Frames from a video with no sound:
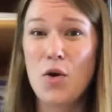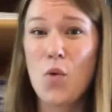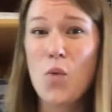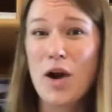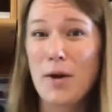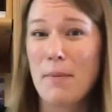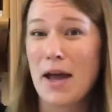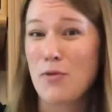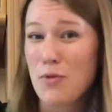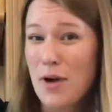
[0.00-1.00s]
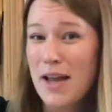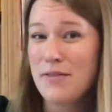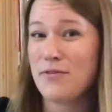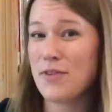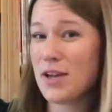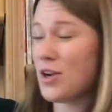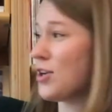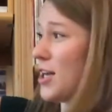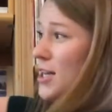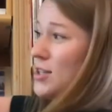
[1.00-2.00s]
where my right
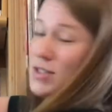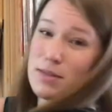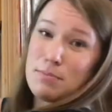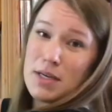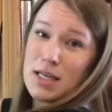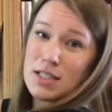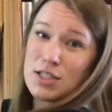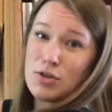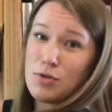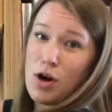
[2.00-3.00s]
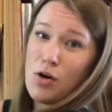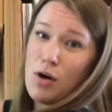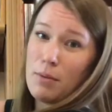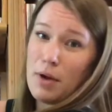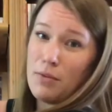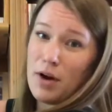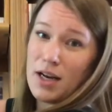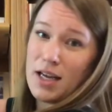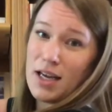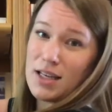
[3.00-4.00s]
fingernails begin to grow on my right
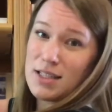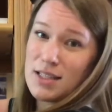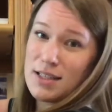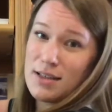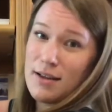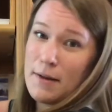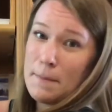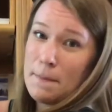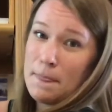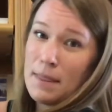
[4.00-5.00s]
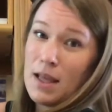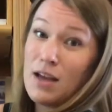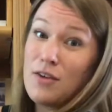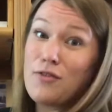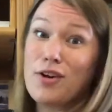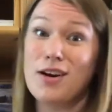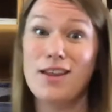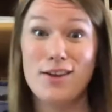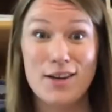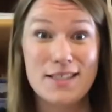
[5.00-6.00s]
hand. For
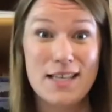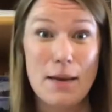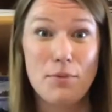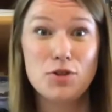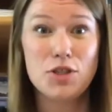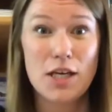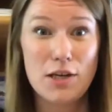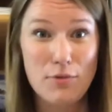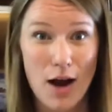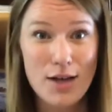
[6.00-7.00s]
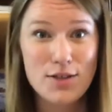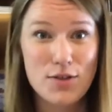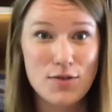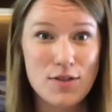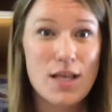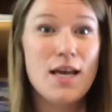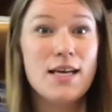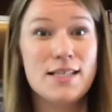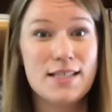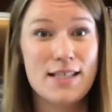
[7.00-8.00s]
another example, J.D. Ross, whose
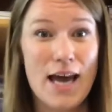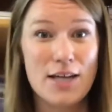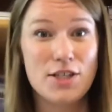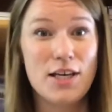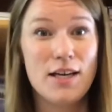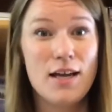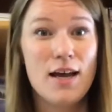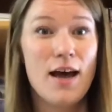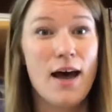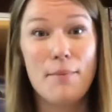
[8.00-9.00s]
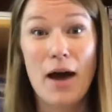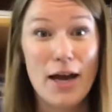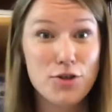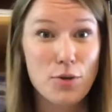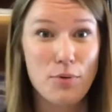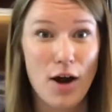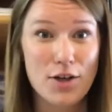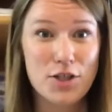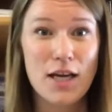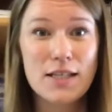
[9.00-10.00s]
Skagit Hydro
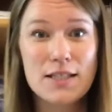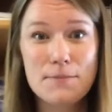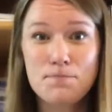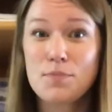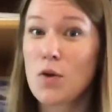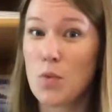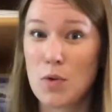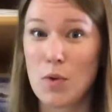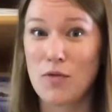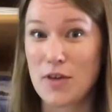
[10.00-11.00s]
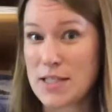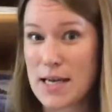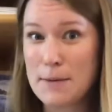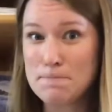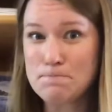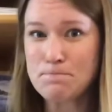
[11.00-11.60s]
project we will visit,